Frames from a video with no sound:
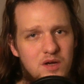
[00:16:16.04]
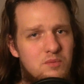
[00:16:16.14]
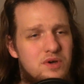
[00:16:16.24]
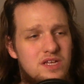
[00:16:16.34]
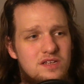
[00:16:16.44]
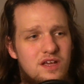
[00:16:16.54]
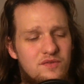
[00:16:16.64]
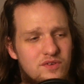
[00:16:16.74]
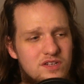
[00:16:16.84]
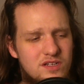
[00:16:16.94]
But he
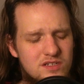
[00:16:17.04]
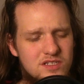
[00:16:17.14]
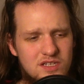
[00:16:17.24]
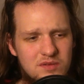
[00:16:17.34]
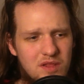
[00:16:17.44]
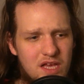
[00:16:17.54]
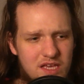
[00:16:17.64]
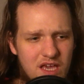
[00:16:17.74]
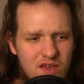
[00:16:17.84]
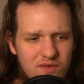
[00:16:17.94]
definitely does seem
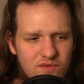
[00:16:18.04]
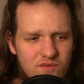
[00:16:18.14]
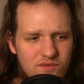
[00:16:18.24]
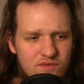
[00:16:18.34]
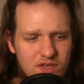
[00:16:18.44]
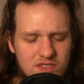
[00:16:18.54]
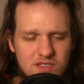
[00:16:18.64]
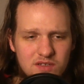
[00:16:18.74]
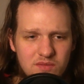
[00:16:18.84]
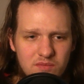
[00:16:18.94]
like a
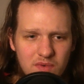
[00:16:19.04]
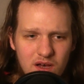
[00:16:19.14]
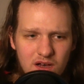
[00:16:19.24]
victim